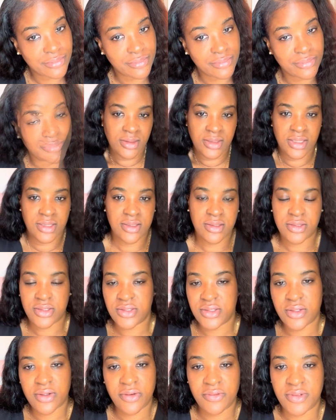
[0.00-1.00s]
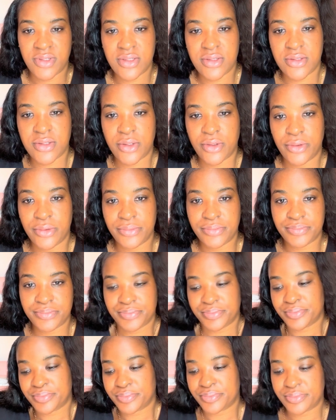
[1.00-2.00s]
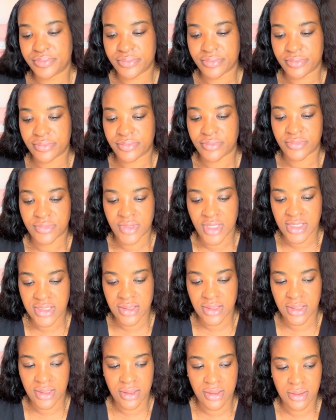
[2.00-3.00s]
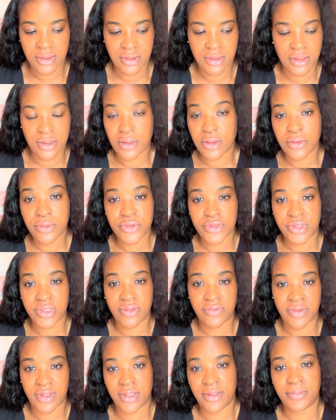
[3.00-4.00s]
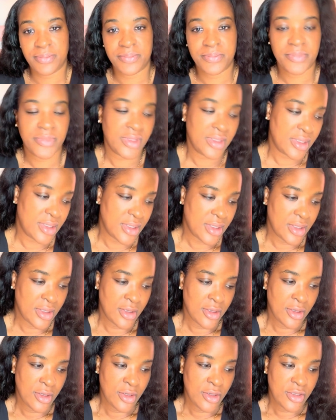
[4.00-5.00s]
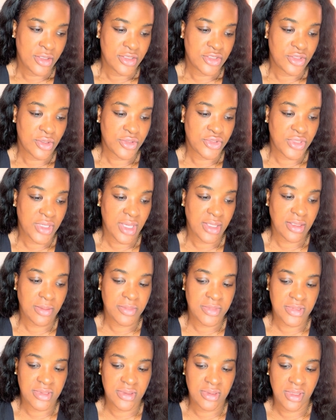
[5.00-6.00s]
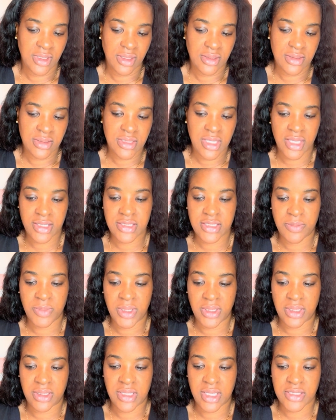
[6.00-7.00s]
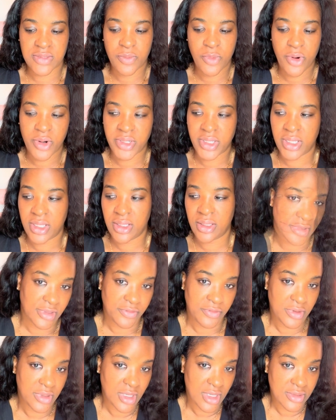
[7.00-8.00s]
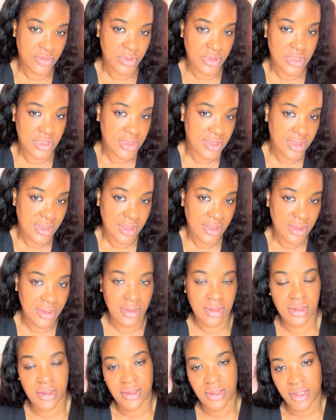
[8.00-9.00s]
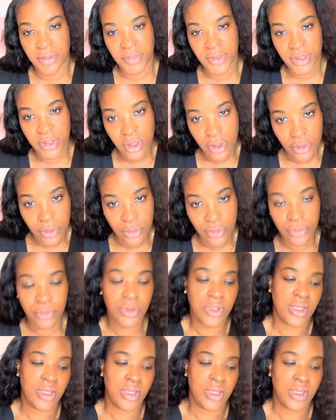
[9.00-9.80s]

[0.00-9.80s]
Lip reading: I didn't deserve this, so that's the conclusion of that. So she ended up texting me the next morning. If you guys want to see it, let me know.